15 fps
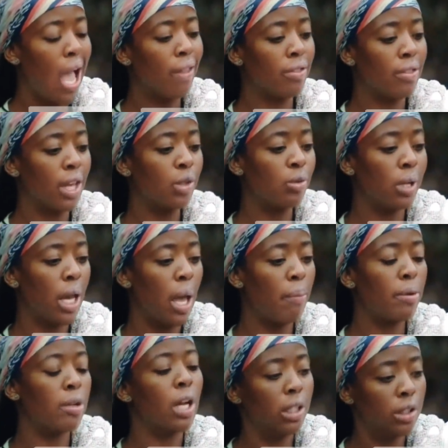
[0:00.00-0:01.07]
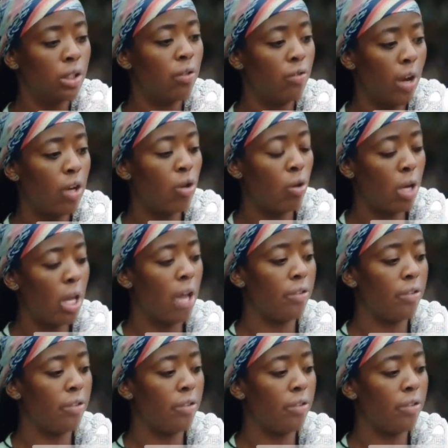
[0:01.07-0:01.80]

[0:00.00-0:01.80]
And that's what happened until Vino